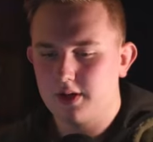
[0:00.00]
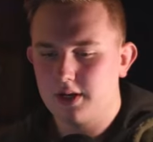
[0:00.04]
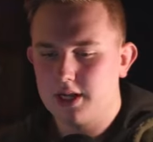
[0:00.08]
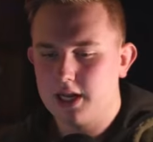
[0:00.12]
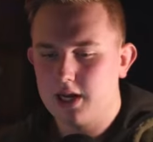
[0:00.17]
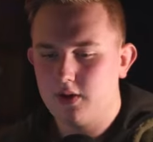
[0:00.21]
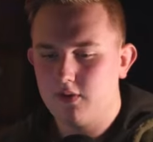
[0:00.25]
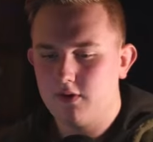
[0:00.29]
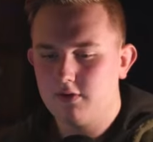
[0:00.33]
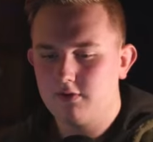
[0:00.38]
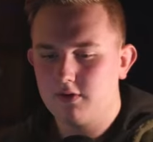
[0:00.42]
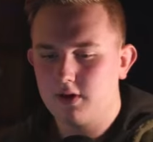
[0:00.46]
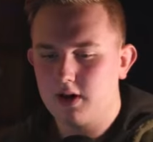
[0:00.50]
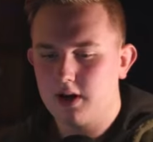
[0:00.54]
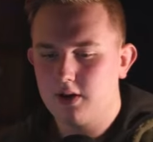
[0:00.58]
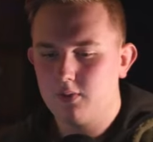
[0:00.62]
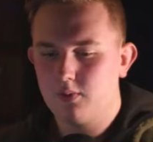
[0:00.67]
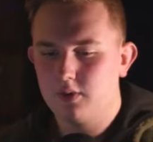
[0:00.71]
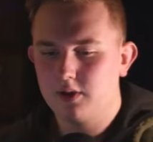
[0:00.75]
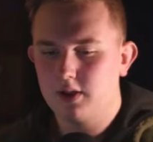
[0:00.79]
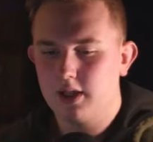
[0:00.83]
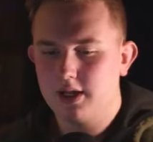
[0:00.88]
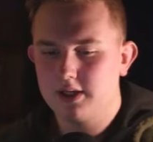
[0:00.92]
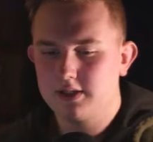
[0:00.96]
However, I
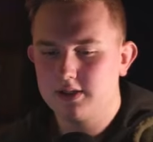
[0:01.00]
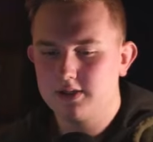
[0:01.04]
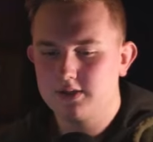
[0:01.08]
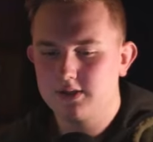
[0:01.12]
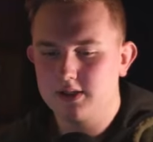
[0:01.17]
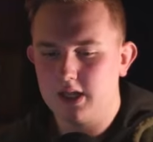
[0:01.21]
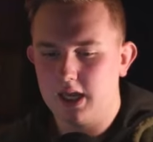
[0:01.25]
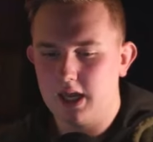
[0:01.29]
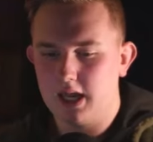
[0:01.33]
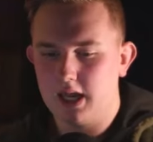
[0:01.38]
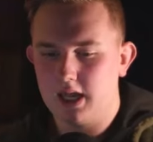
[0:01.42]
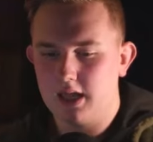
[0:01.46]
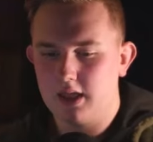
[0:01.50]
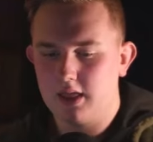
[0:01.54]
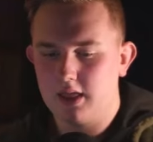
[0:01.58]
would like to say